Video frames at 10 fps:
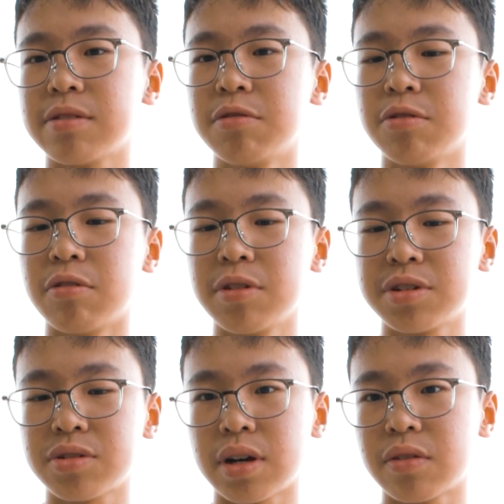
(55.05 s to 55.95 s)
You
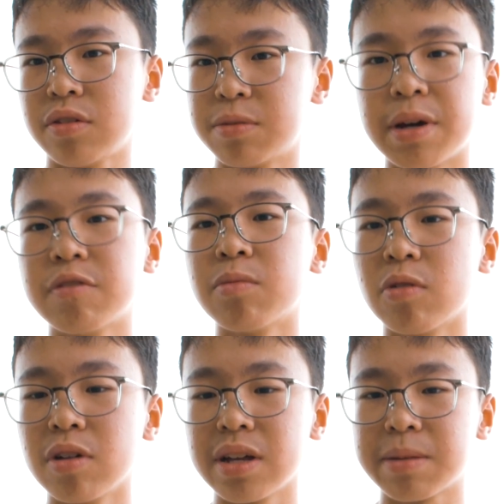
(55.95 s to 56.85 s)
always try to use manual
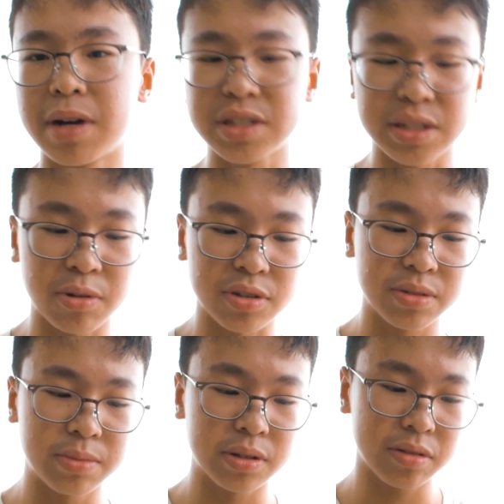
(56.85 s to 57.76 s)
mode as much as
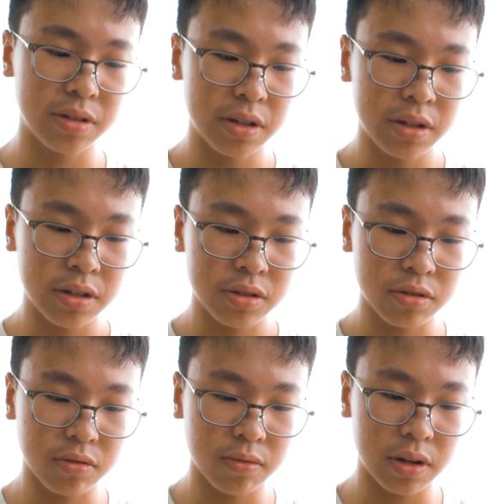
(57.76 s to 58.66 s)
possible.
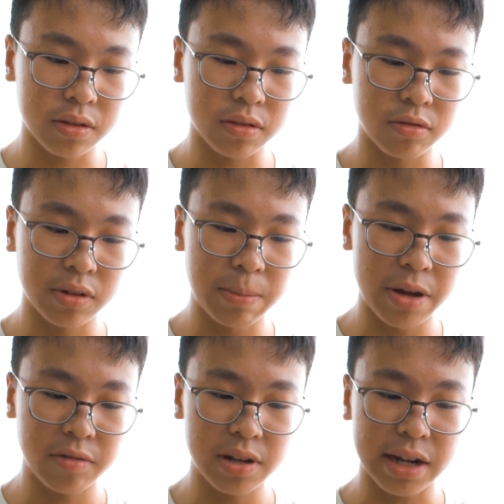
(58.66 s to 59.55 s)
So what you want to do is
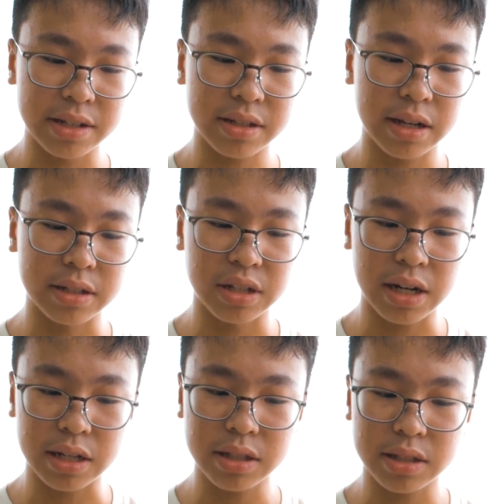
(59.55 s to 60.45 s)
manually
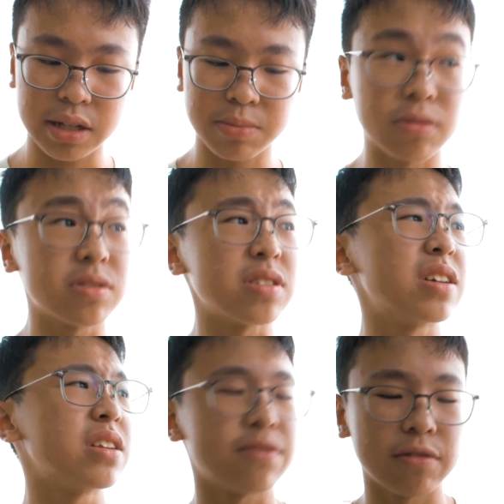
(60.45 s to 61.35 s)
adjust the exposure
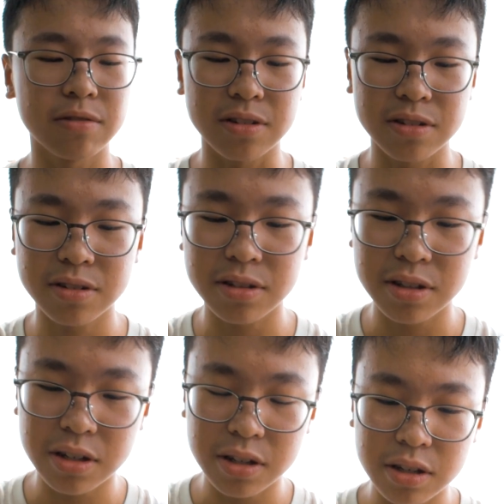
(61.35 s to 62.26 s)
and the focus.
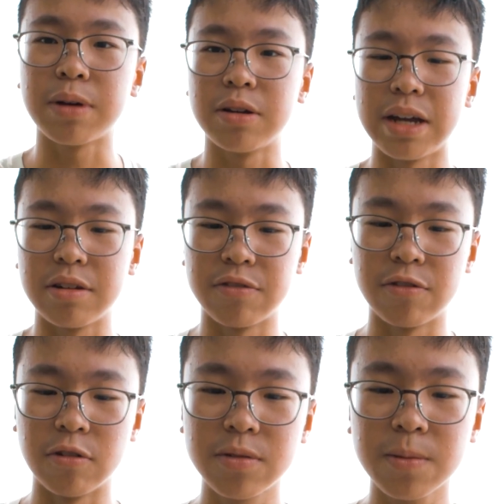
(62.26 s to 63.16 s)
When you get on your
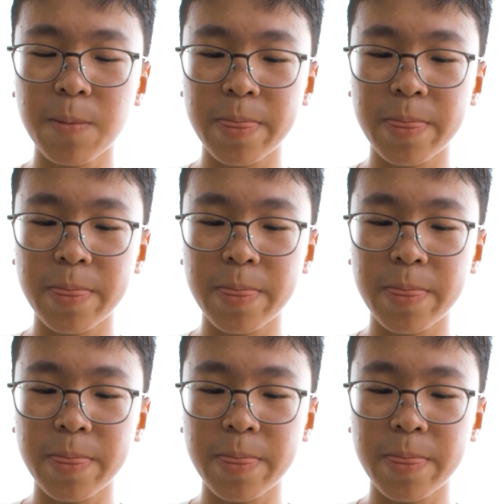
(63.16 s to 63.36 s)
phone,